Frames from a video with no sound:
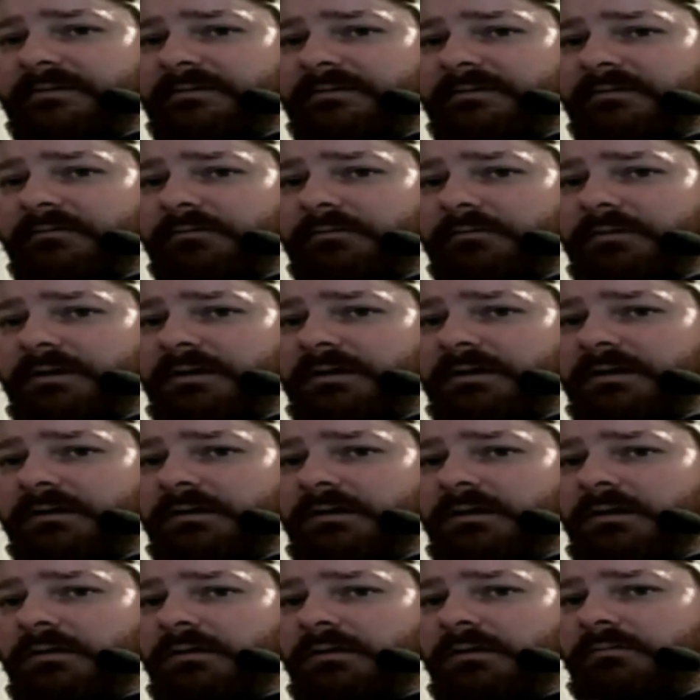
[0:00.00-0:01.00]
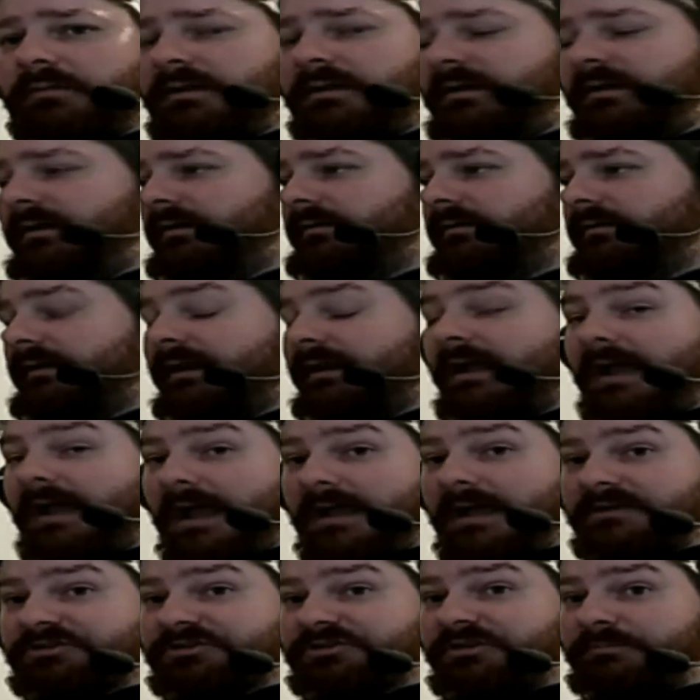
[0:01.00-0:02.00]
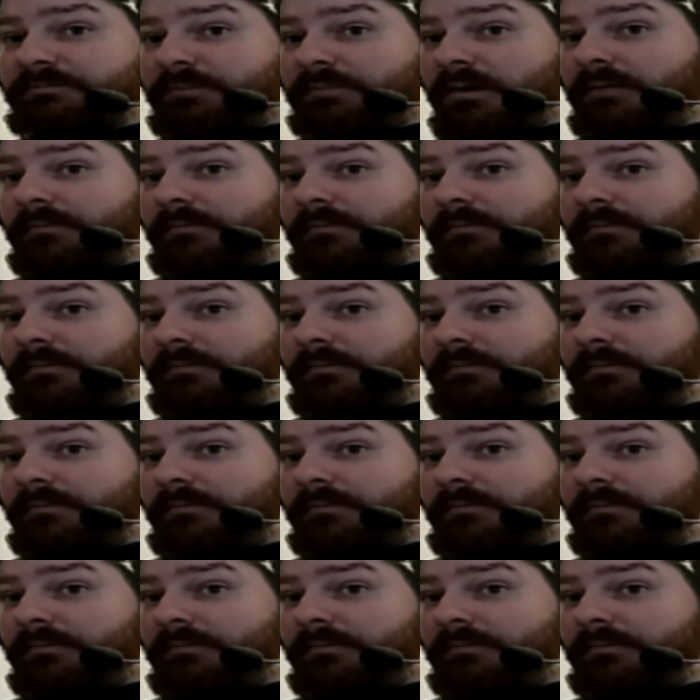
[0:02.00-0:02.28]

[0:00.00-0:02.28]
3 right here that I actually bought my